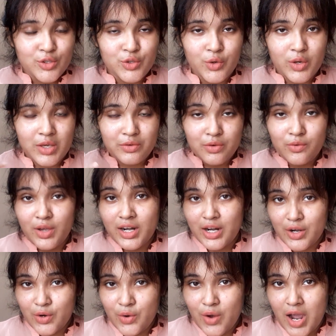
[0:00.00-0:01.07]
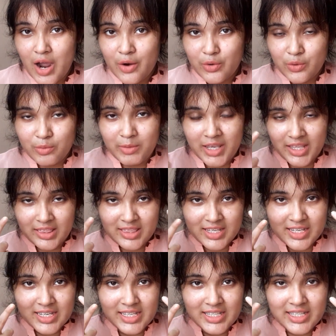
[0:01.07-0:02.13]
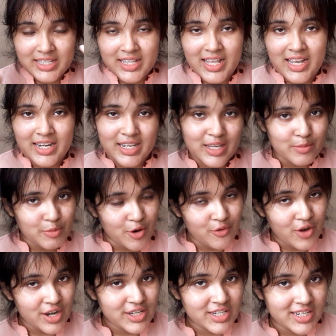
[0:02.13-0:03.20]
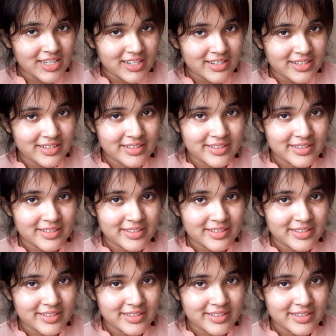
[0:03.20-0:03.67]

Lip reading: So if you wanna know how to make this, then keep on watching.